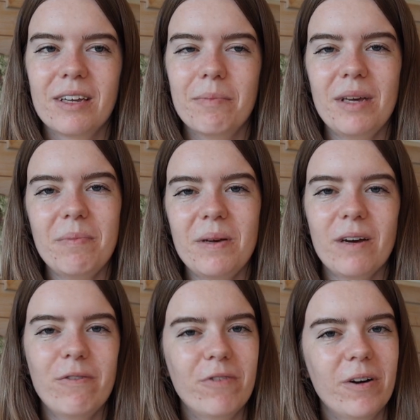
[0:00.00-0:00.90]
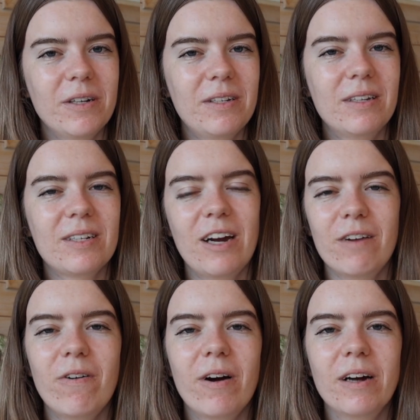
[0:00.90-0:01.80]
Maybe at first it's kind
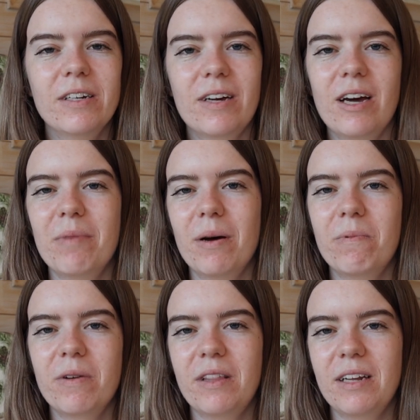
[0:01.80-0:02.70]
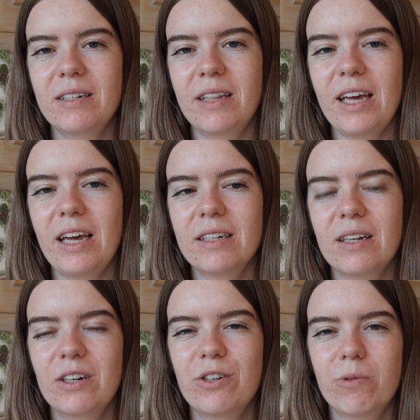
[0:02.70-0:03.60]
of hard to come up with these things
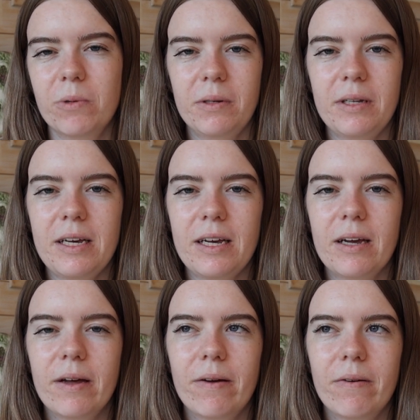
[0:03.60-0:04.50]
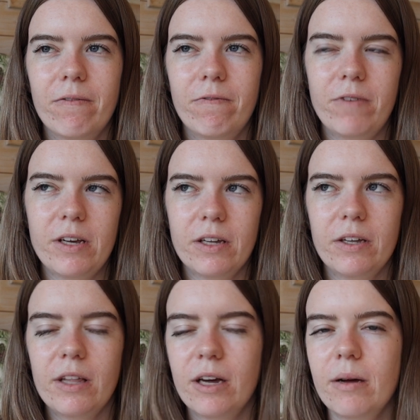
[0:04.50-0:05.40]
and truly
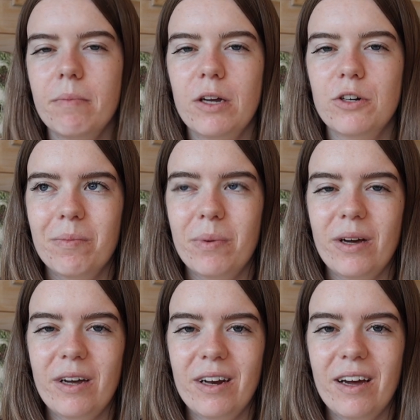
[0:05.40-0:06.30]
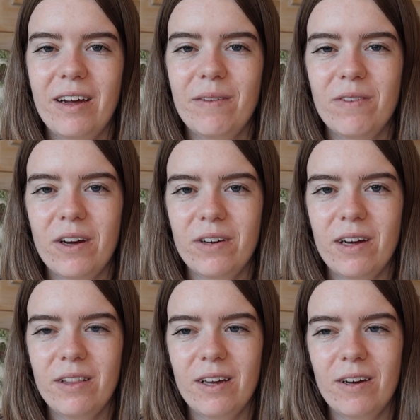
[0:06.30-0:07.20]
feel them, but I found
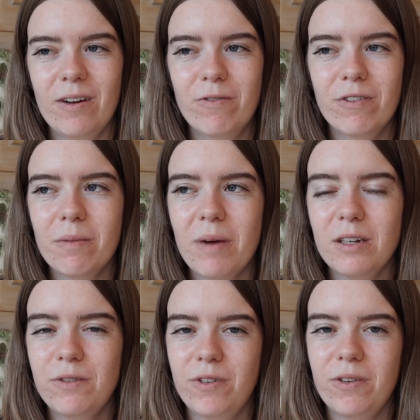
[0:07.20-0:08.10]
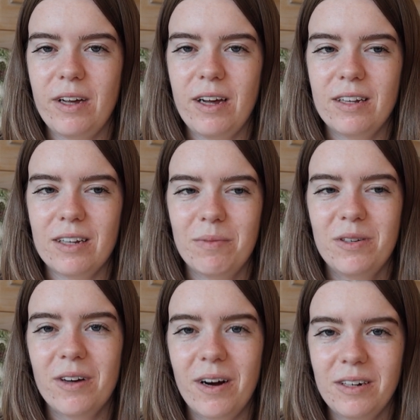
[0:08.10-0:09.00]
out that over the past few days, I'm
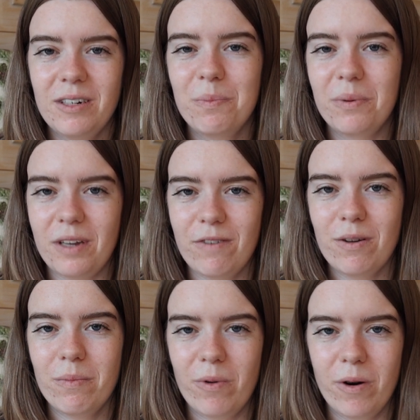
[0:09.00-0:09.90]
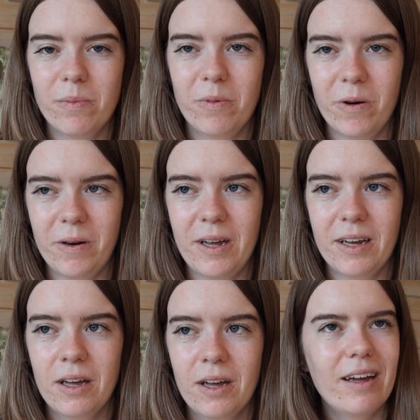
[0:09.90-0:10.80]
starting to believe it more and more,
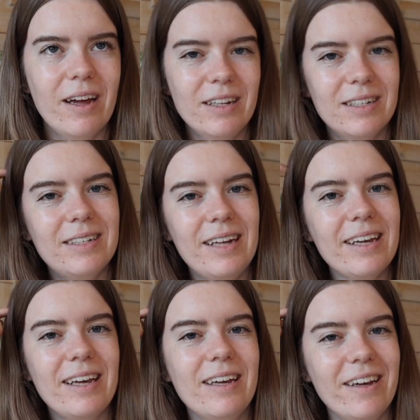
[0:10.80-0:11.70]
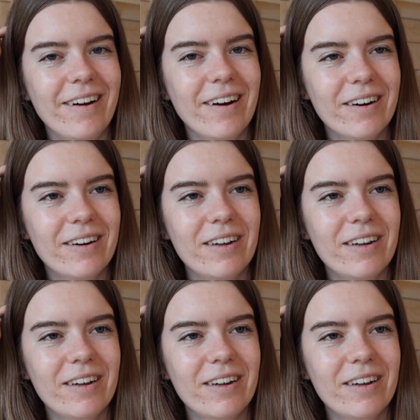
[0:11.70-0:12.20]
like it's sticking here.